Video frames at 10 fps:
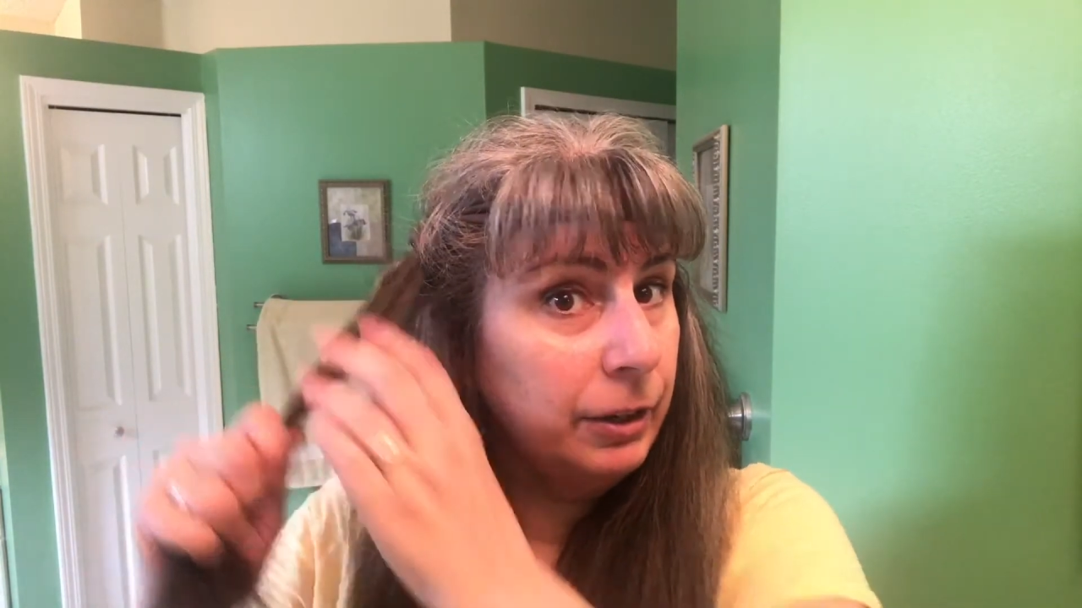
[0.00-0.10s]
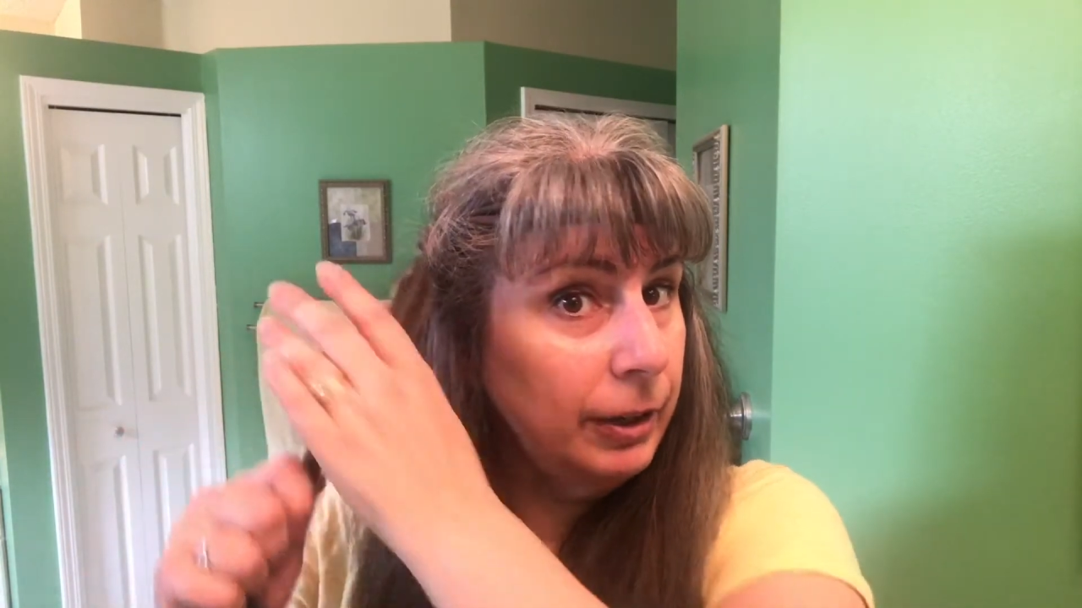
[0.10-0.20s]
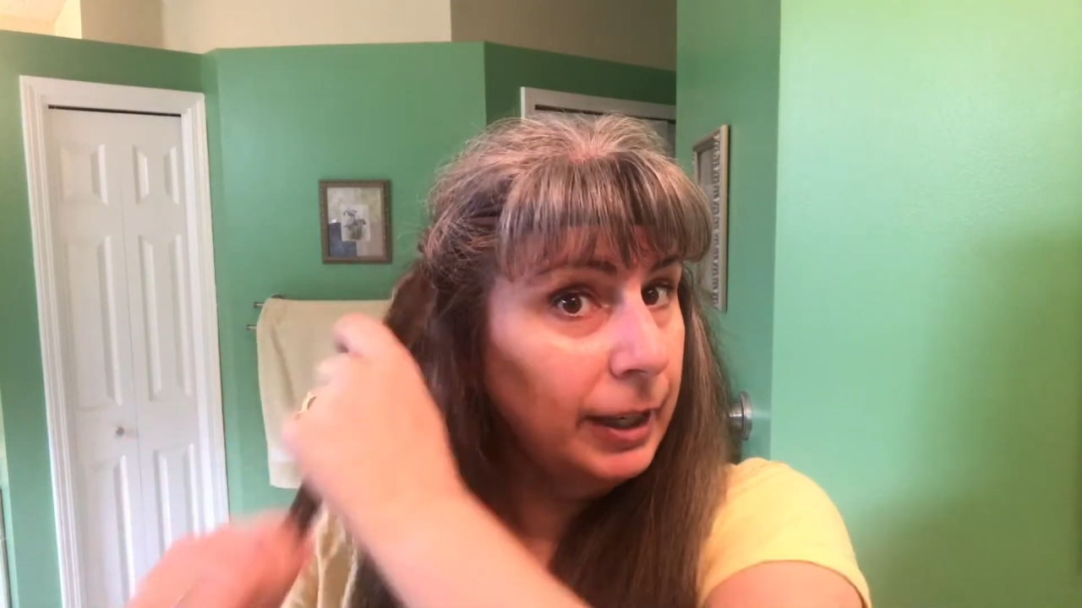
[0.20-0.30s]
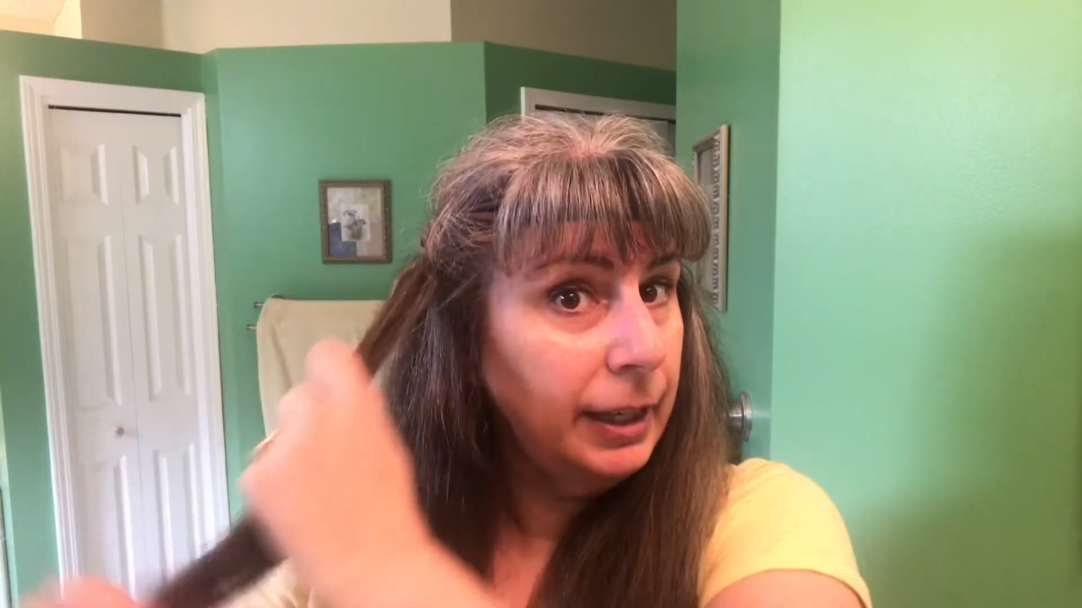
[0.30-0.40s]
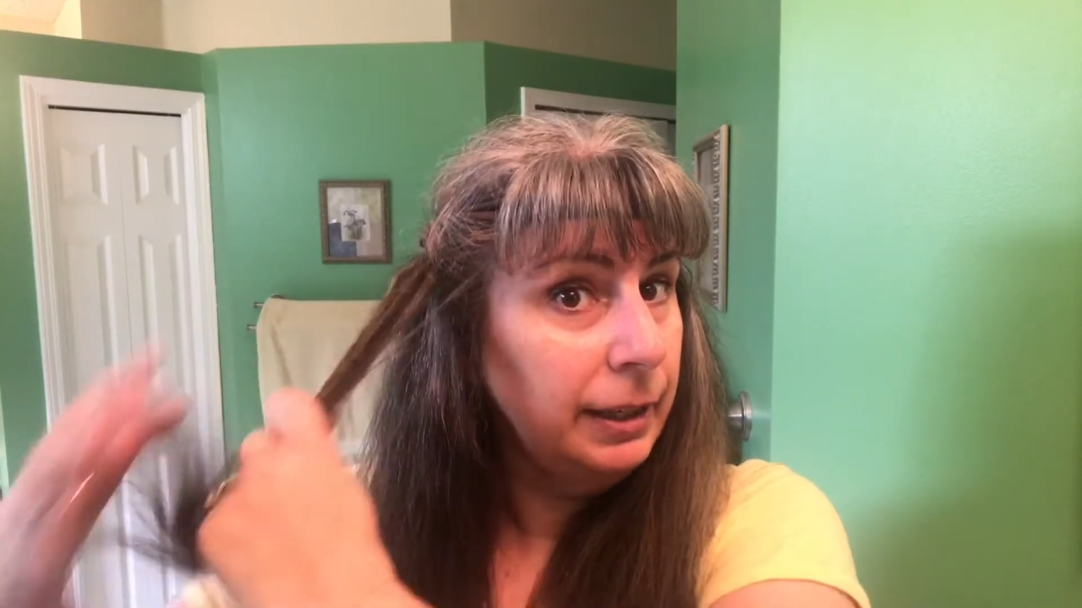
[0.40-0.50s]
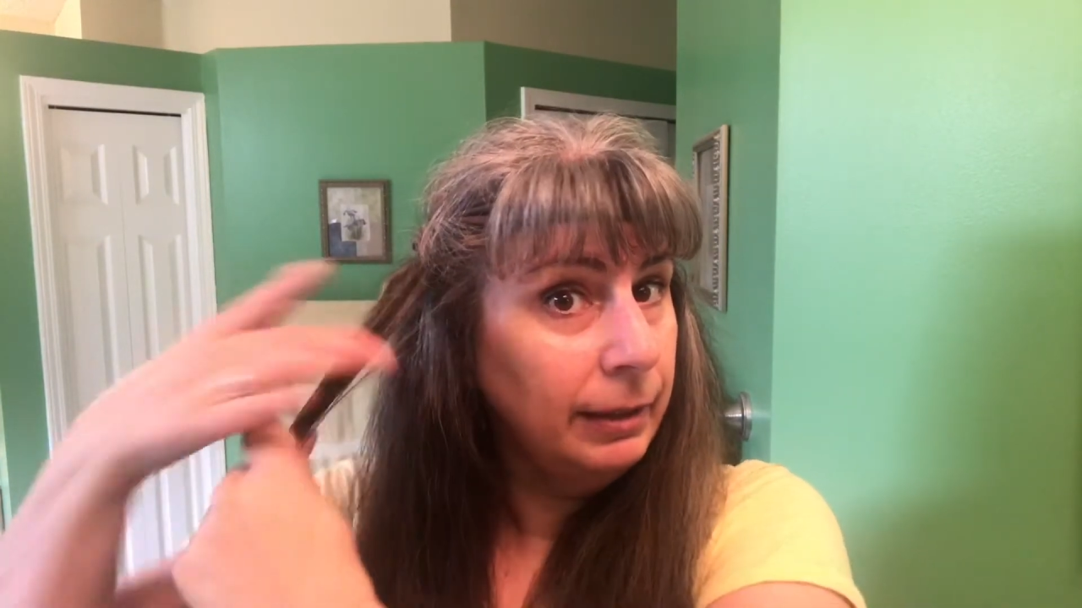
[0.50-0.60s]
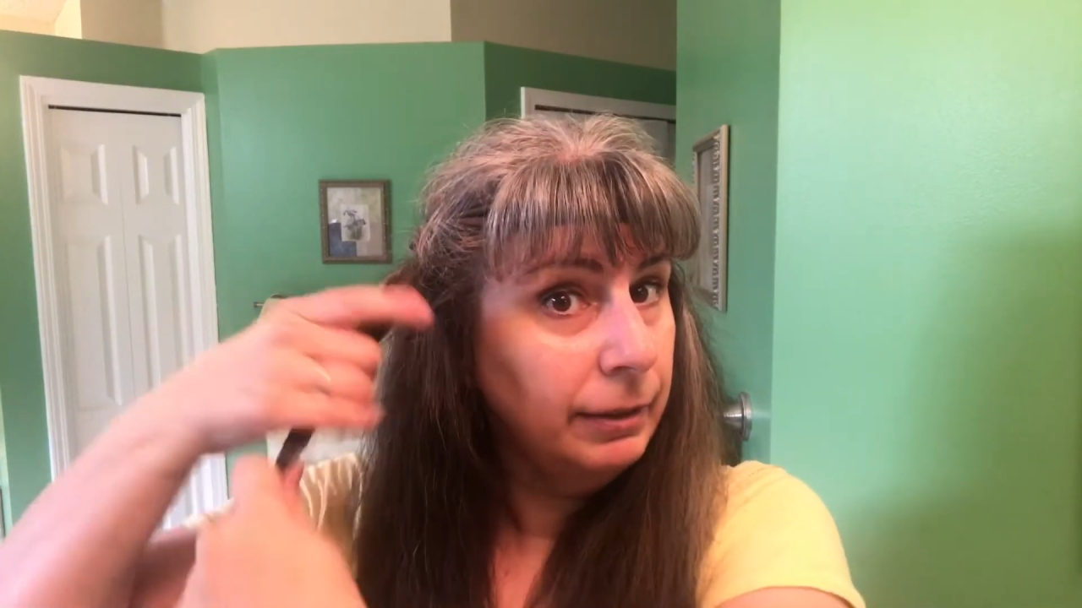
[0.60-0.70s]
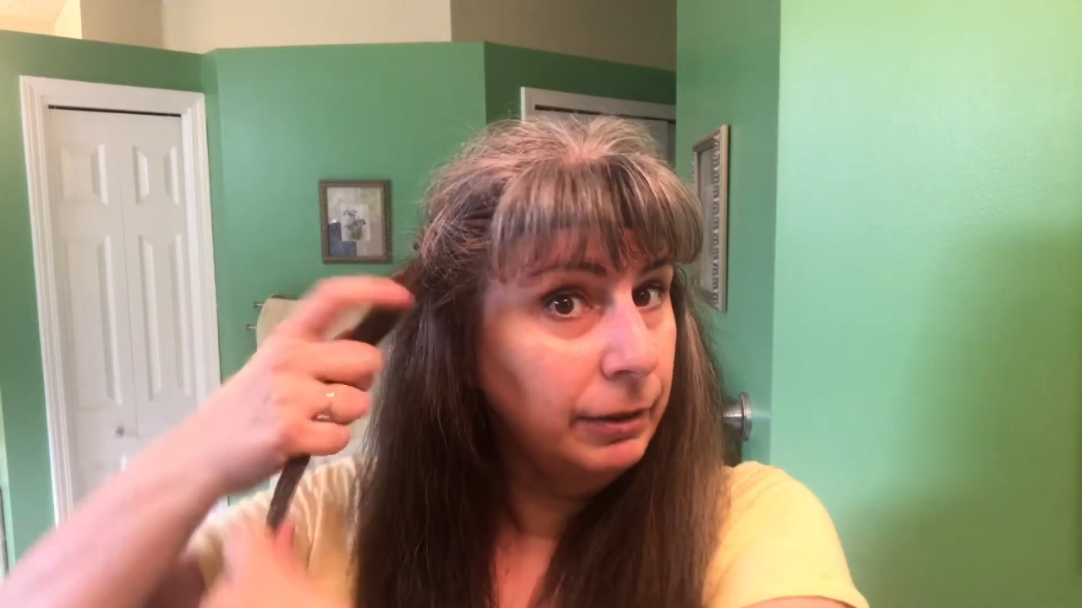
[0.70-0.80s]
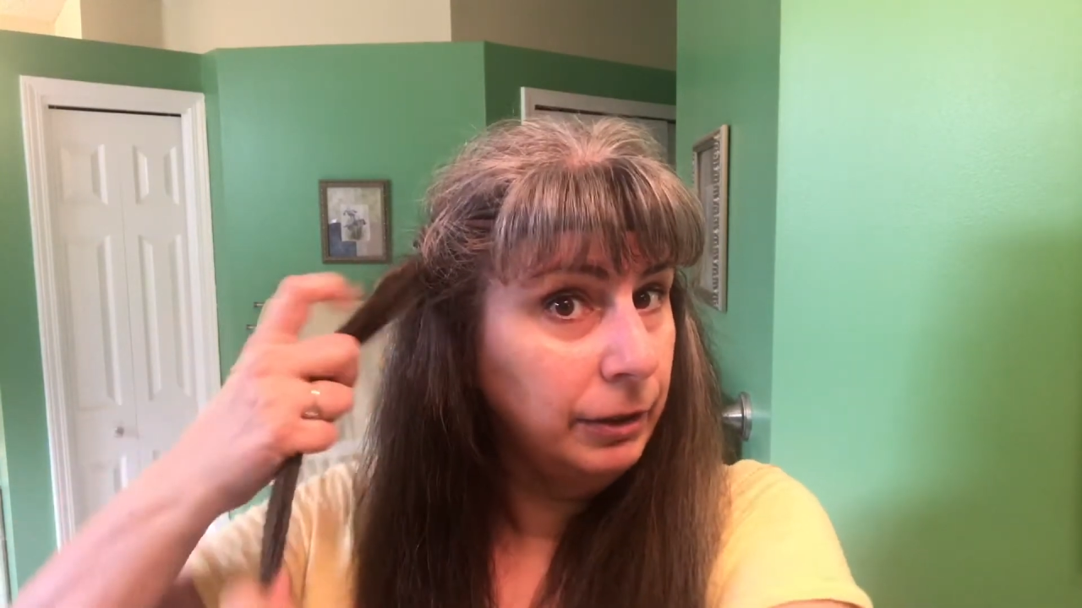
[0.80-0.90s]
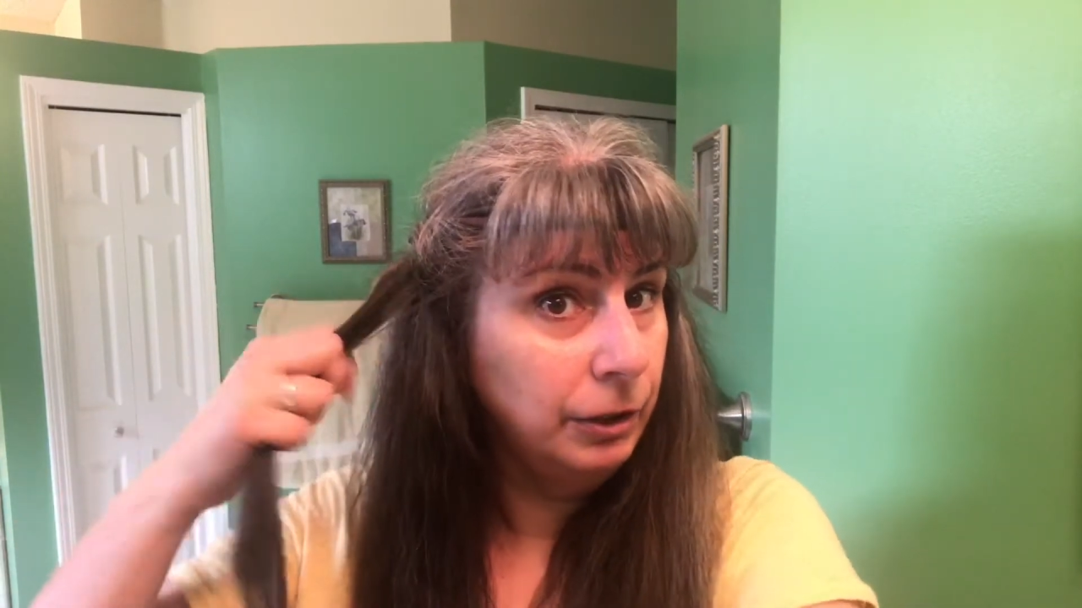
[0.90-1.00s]
already
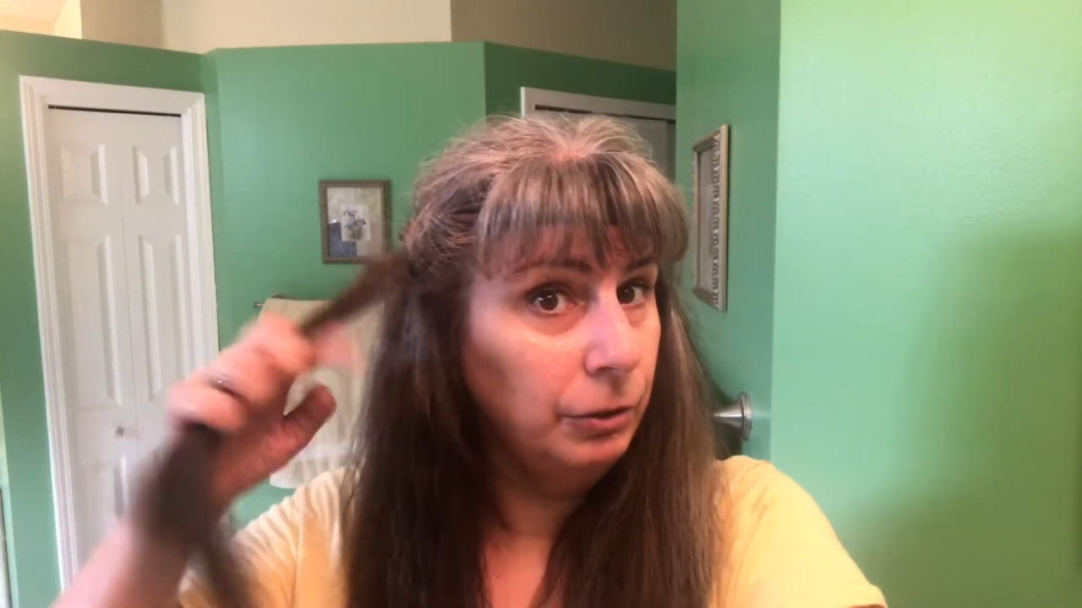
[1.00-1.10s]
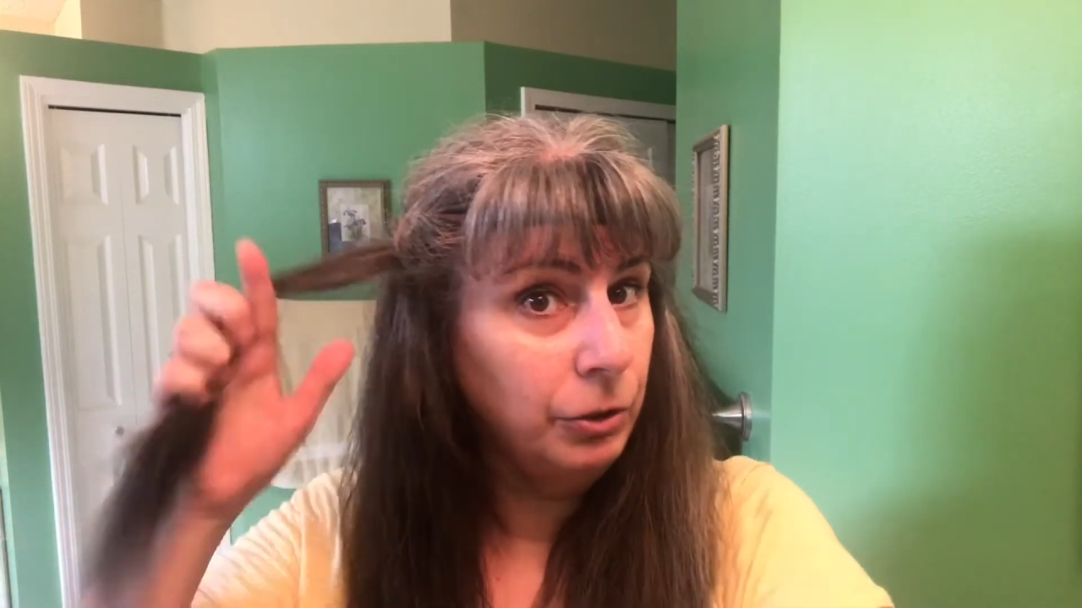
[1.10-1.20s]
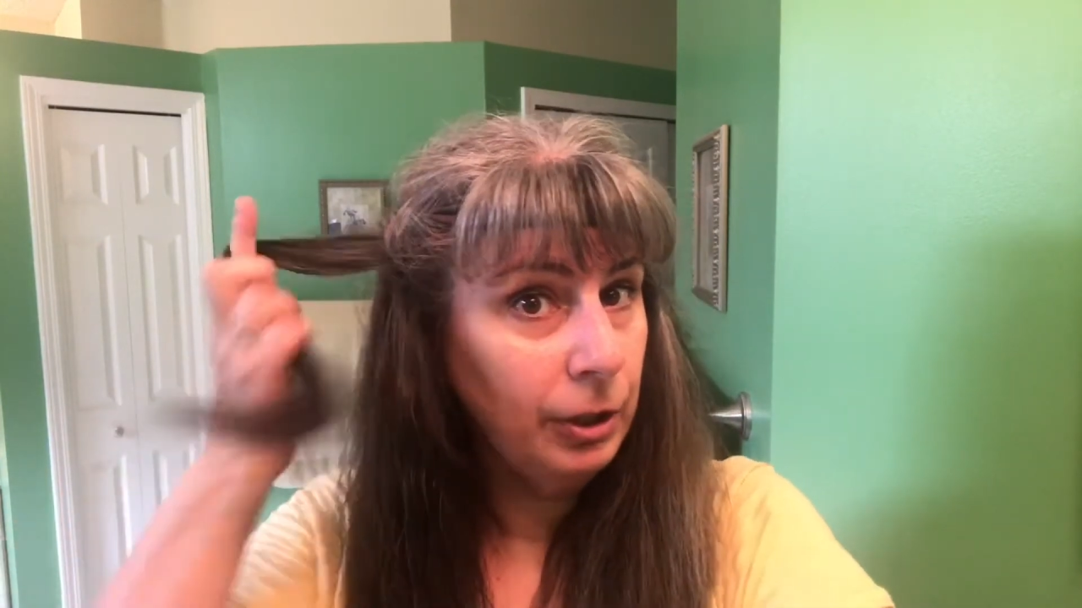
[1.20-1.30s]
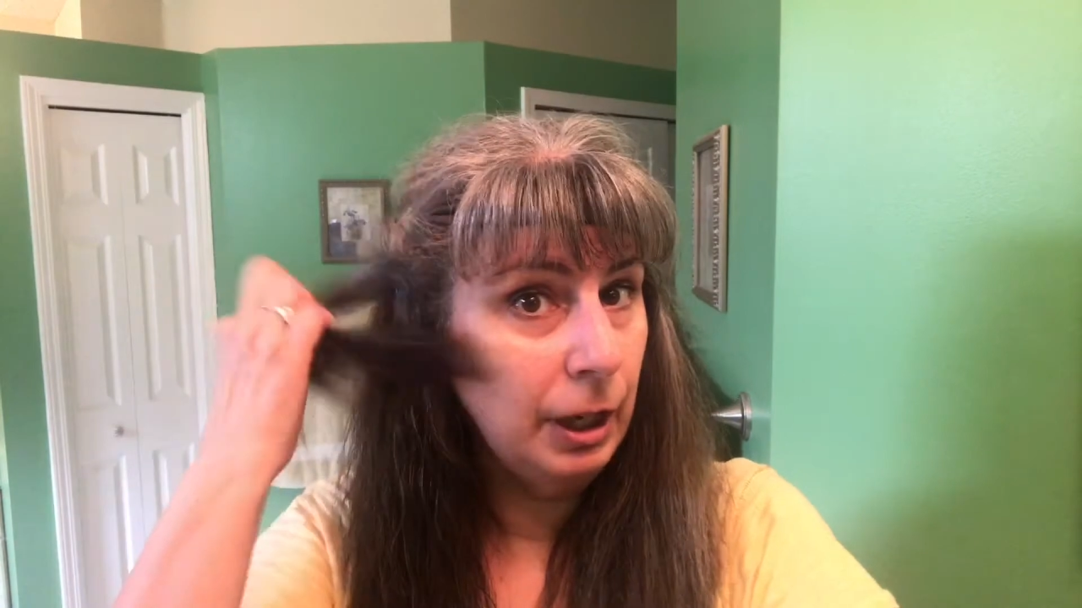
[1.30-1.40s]
used.